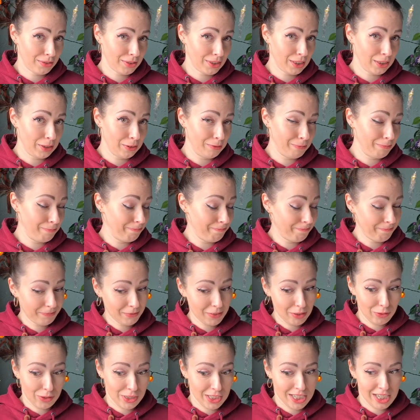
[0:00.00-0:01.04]
So
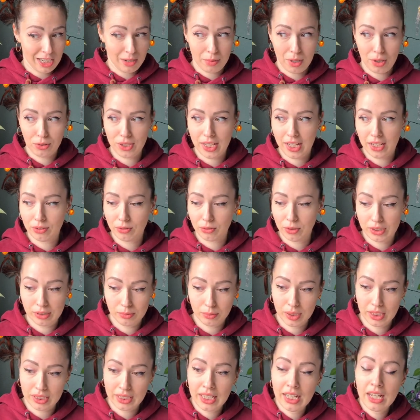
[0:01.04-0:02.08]
we'll see about that
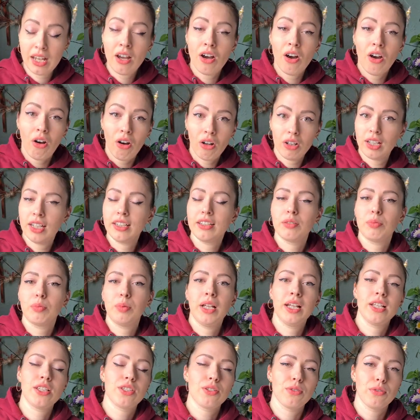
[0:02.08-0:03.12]
one, but all other
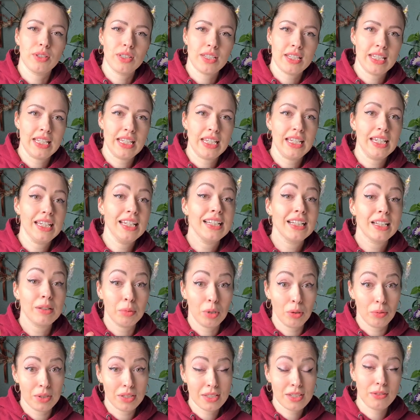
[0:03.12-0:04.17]
plants you will see in a
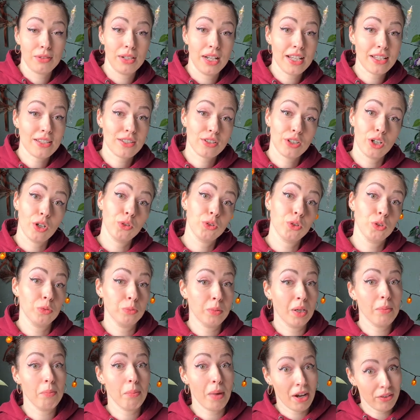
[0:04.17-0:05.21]
moment. So let's go to
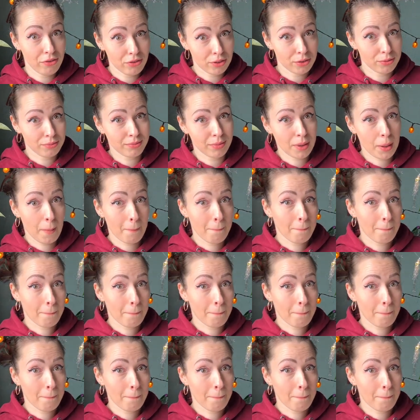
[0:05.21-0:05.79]
my bathroom.